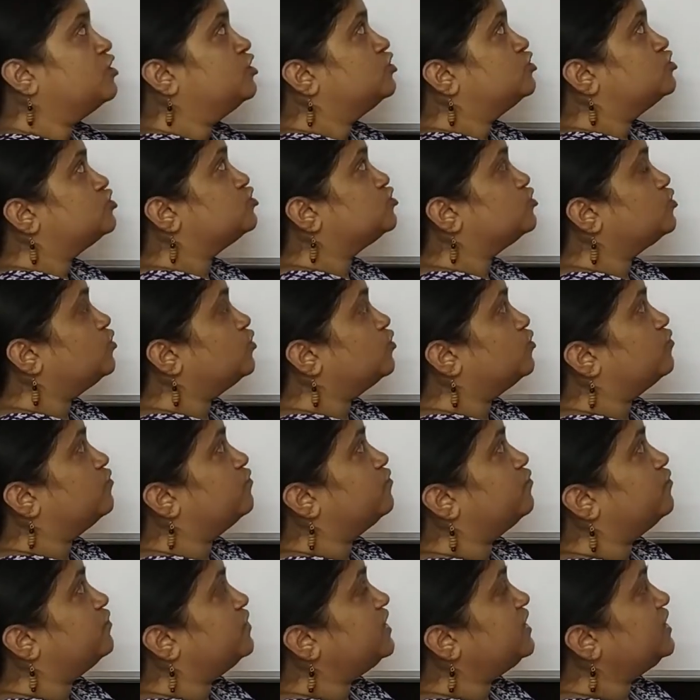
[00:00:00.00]
So
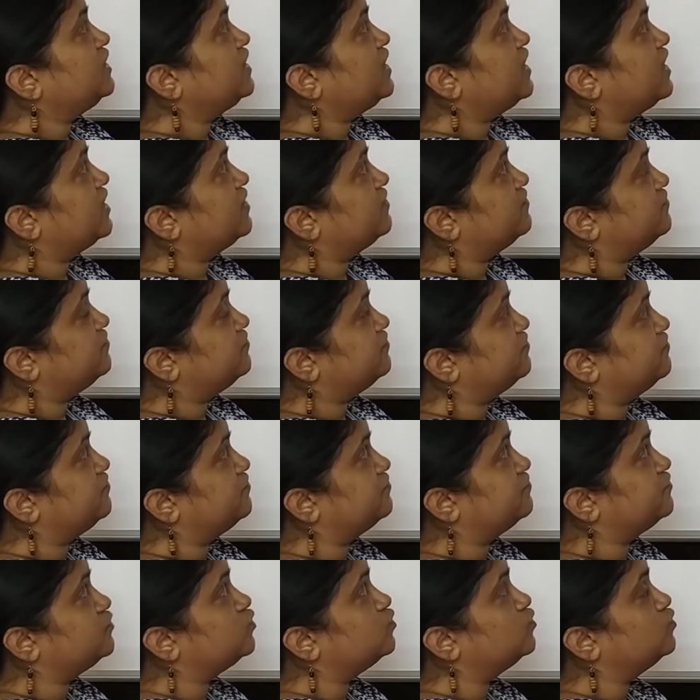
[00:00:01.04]
we have
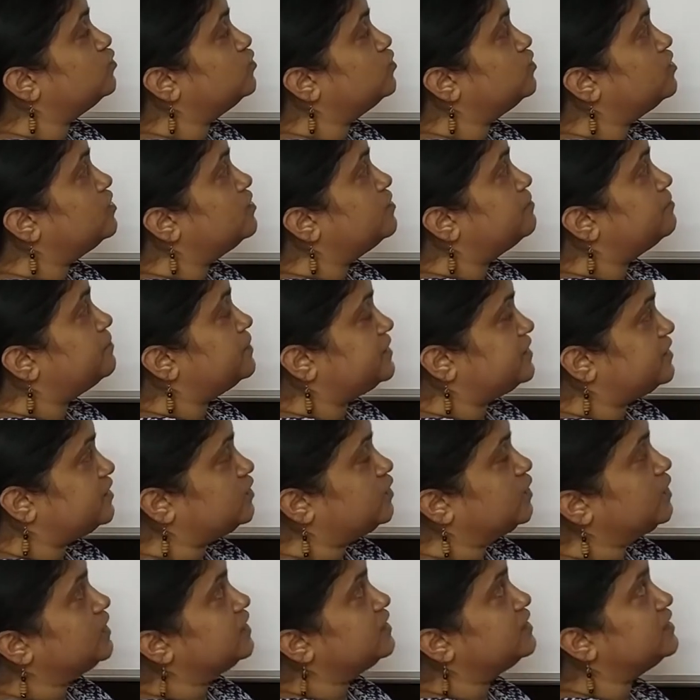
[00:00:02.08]
to
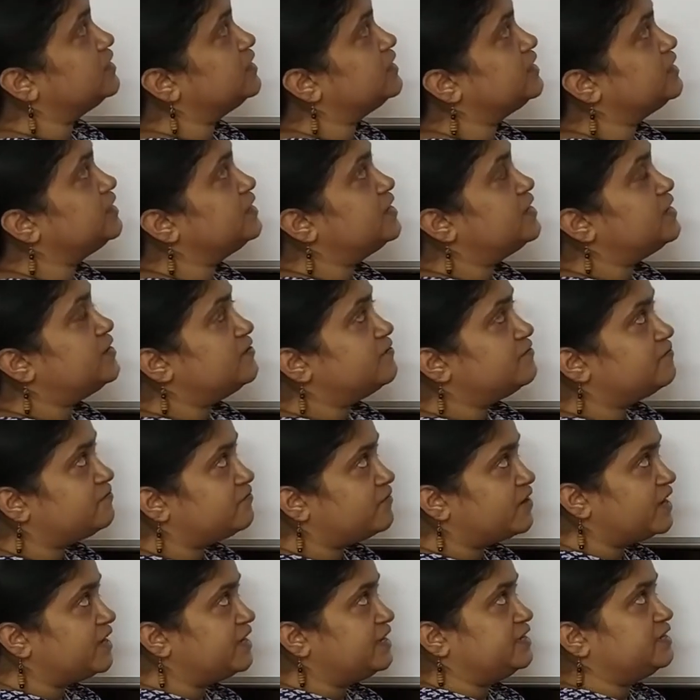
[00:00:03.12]
particularly
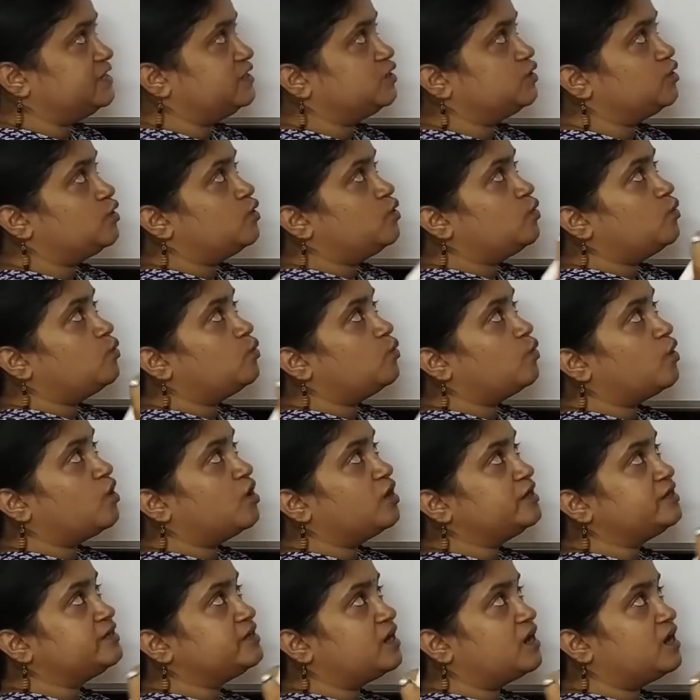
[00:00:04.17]
find
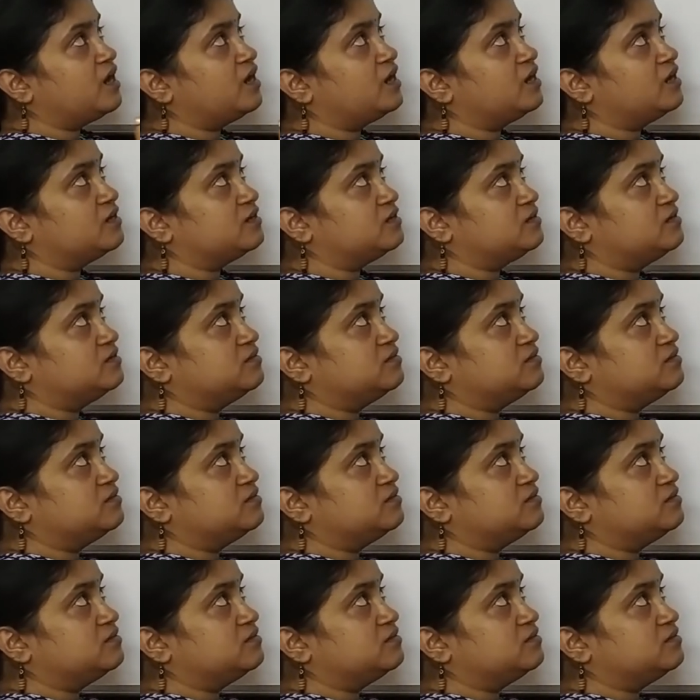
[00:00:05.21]
what are